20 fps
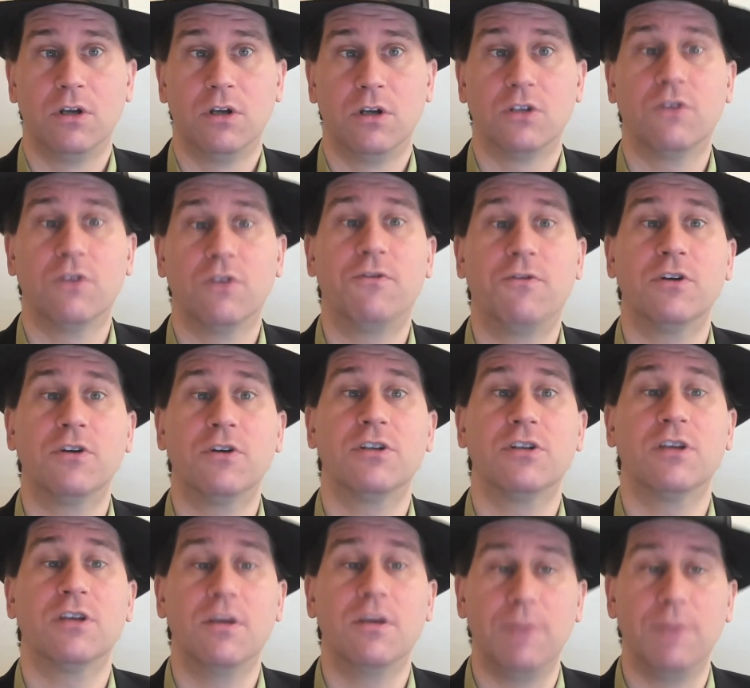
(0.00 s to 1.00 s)
So first,
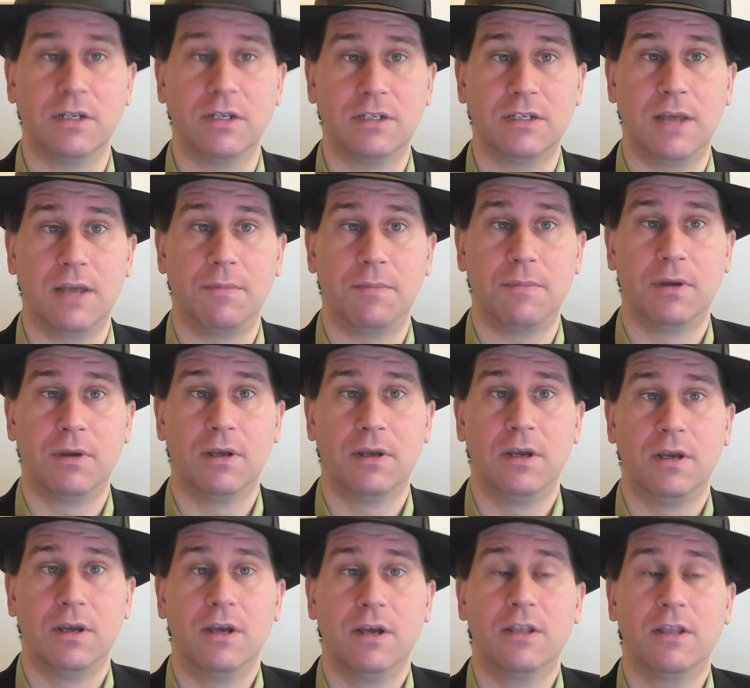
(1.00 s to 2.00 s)
the commit step.
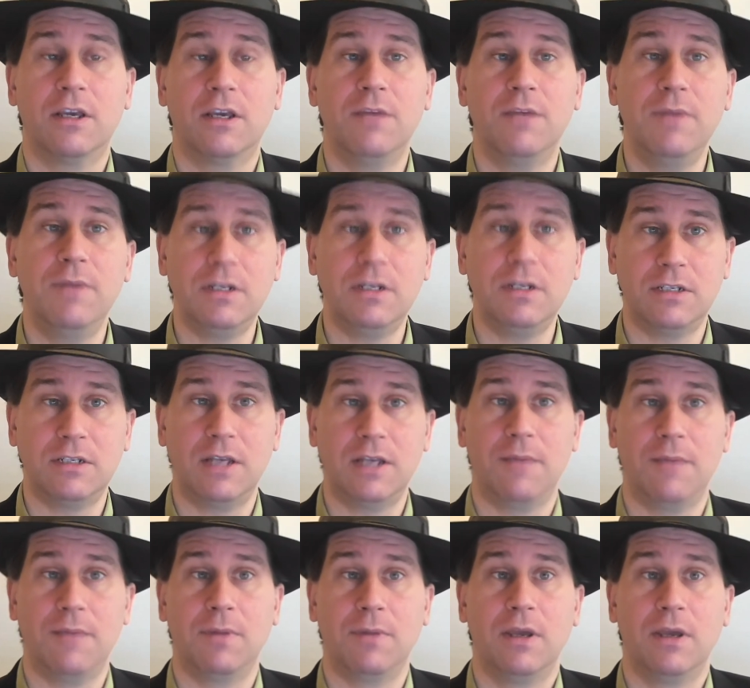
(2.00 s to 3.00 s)
The commit
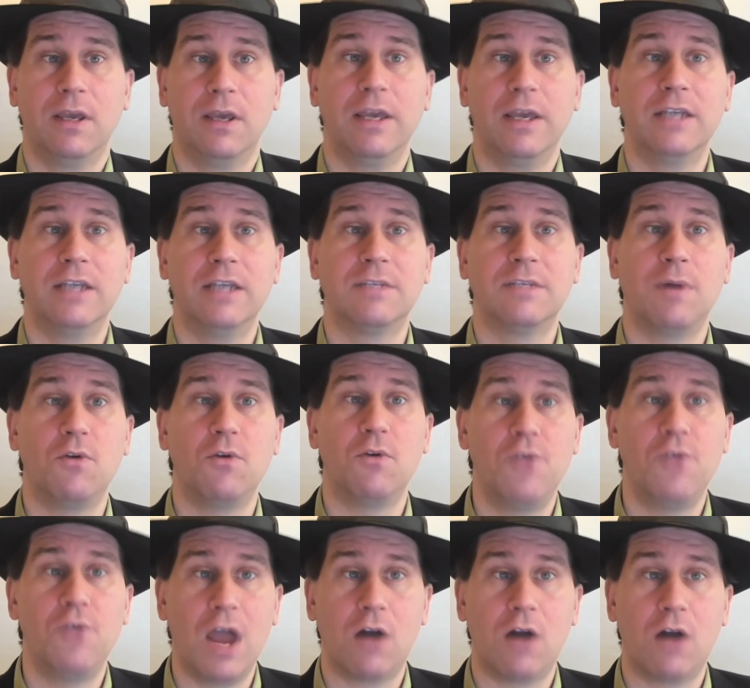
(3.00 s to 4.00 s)
step is about
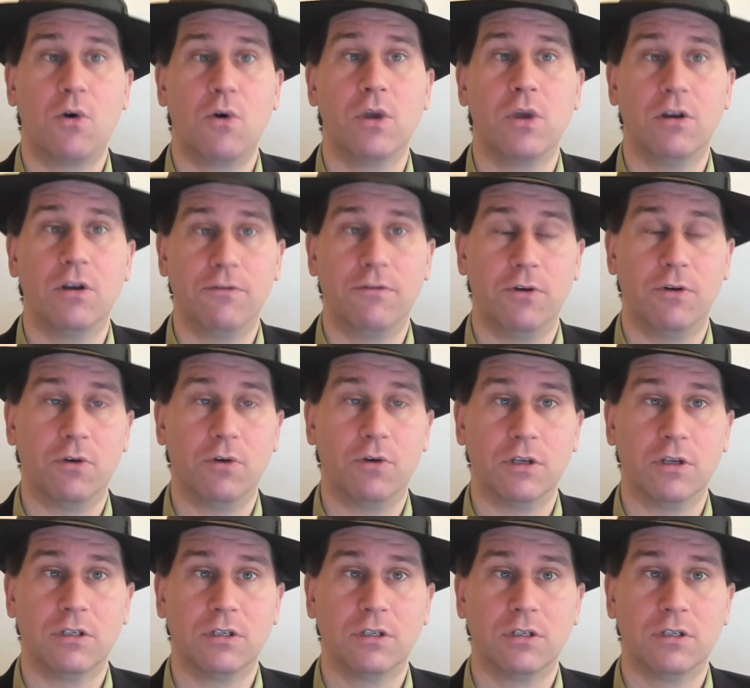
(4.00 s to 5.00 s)
narrowing your
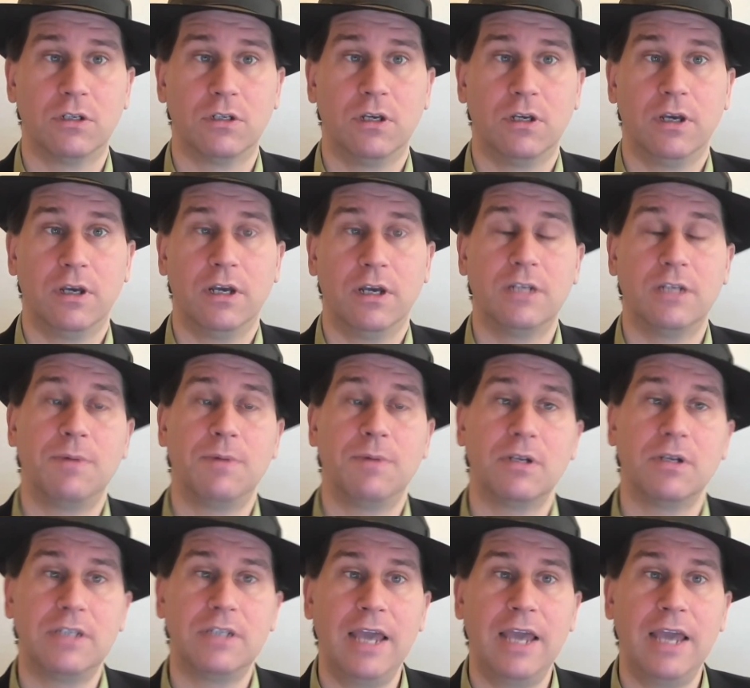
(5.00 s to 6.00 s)
focus. It's
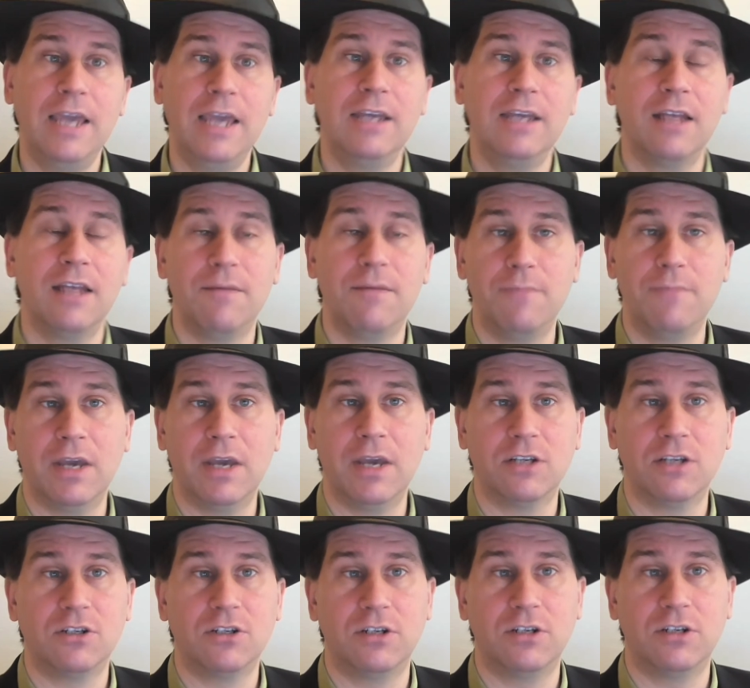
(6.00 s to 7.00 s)
about taking that
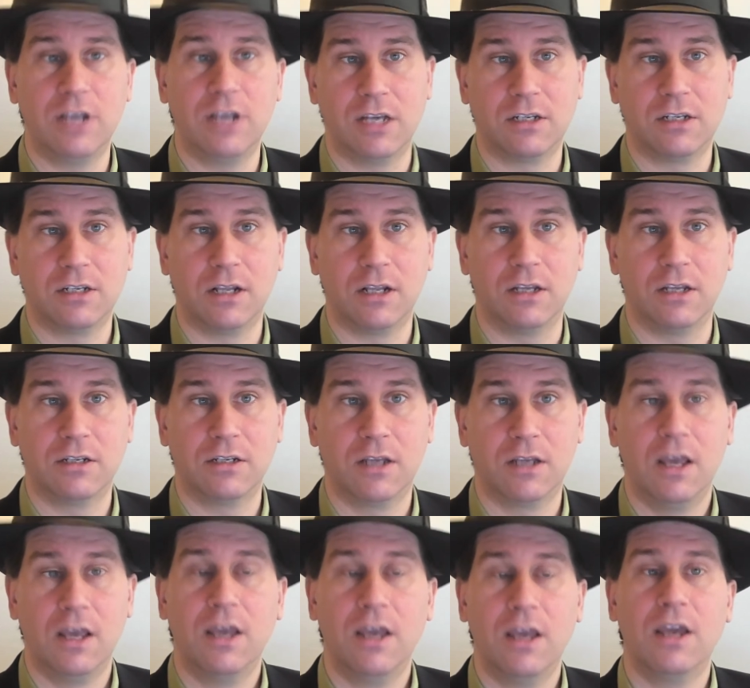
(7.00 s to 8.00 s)
master task list
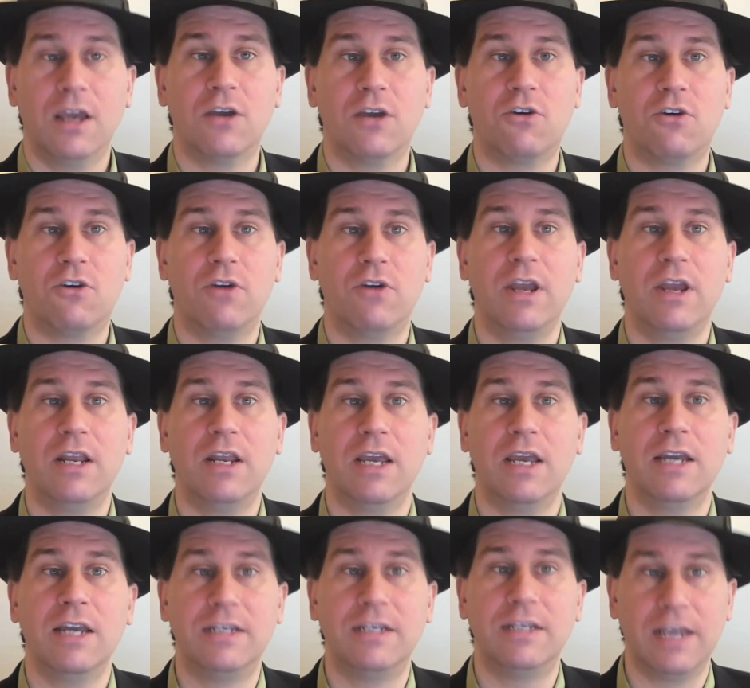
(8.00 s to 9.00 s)
and creating
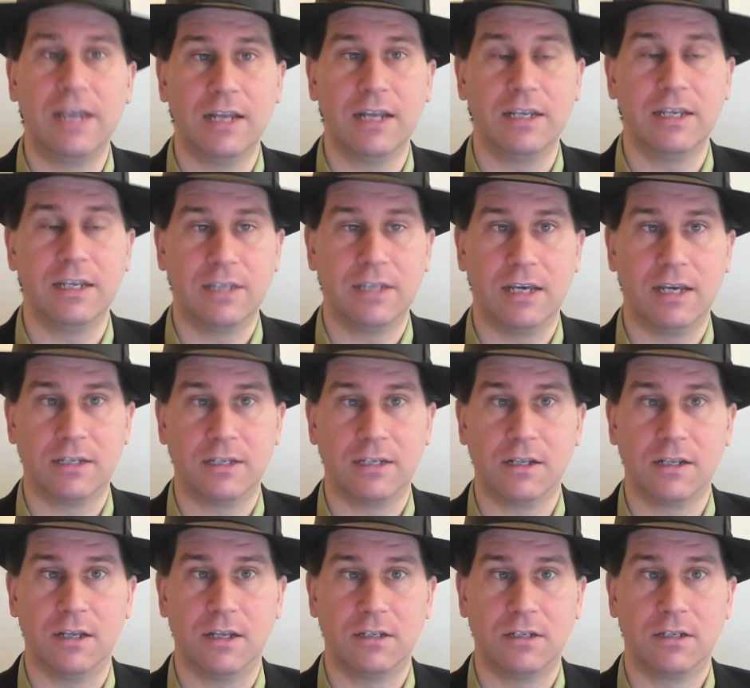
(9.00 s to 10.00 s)
a daily task
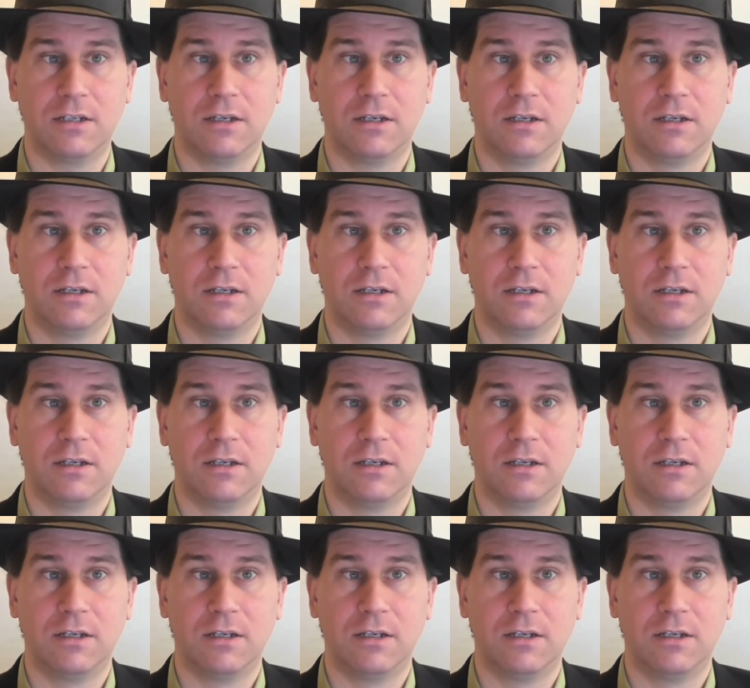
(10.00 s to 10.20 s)
list.